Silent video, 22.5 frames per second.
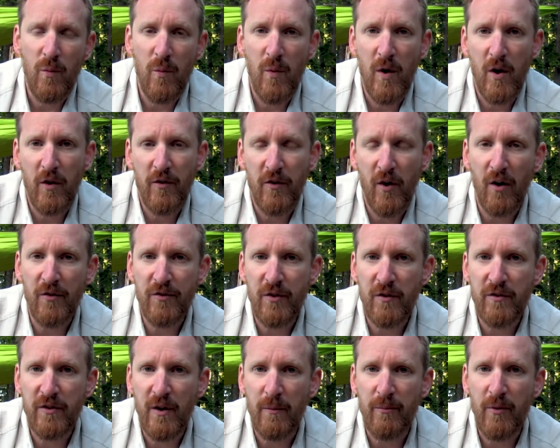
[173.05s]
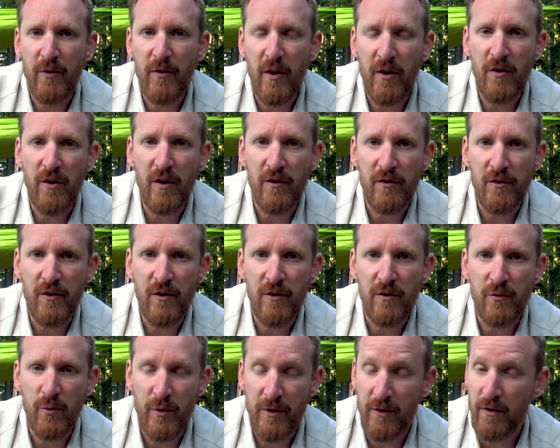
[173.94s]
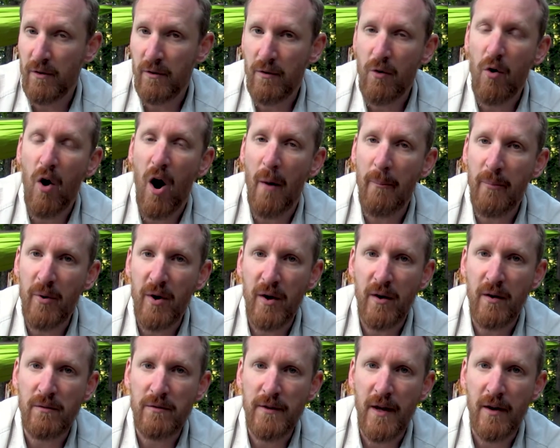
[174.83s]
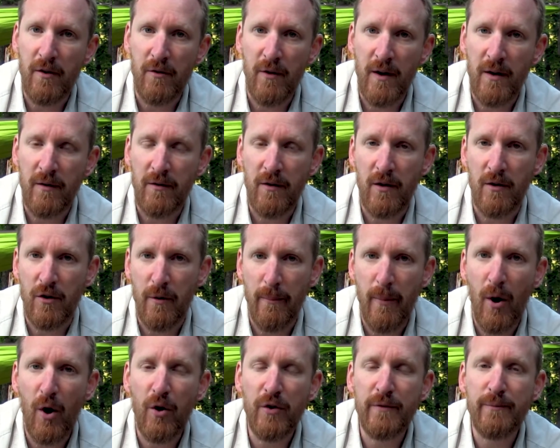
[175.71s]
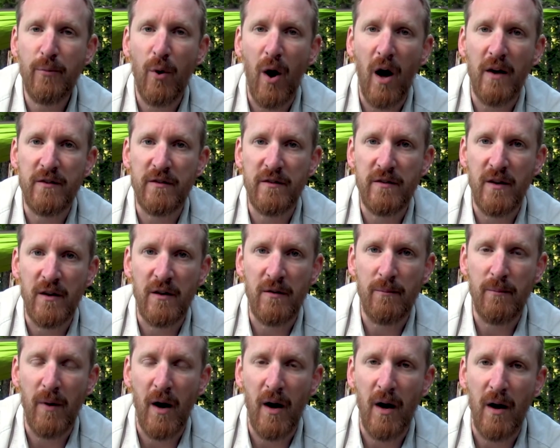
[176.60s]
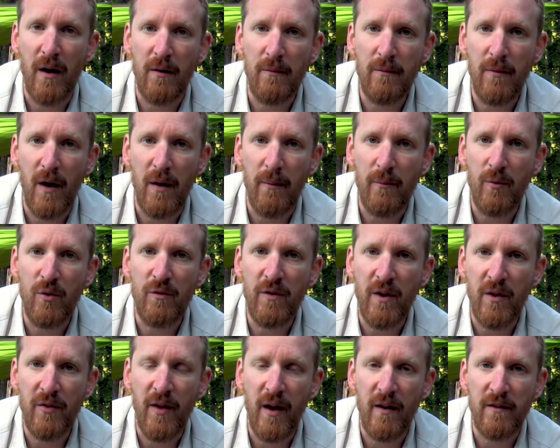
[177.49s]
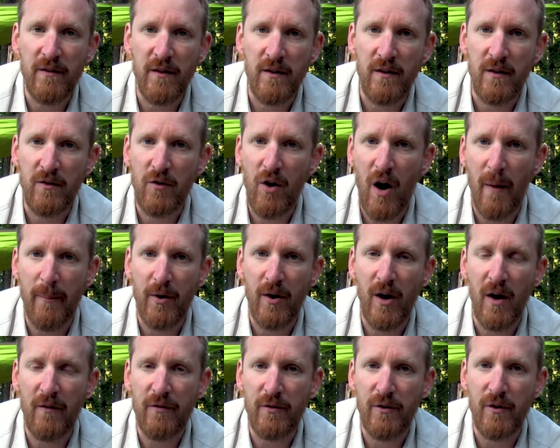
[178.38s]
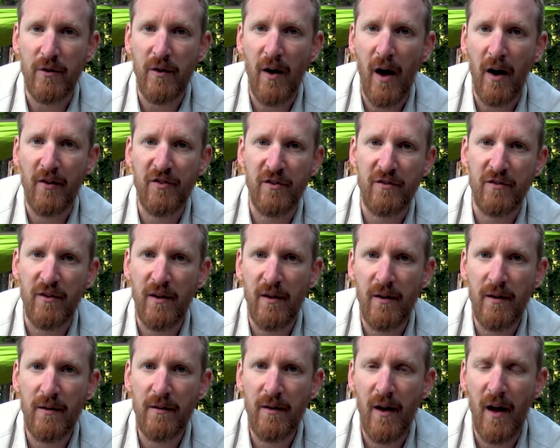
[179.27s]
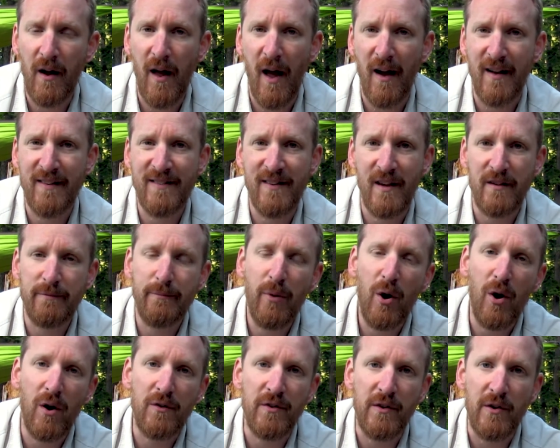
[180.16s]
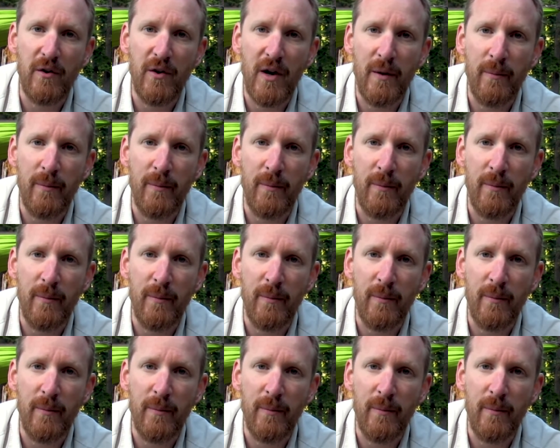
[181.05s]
It's also something that you can use when you're cropping later in your post-processing by moving things in and cropping off little excess parts of your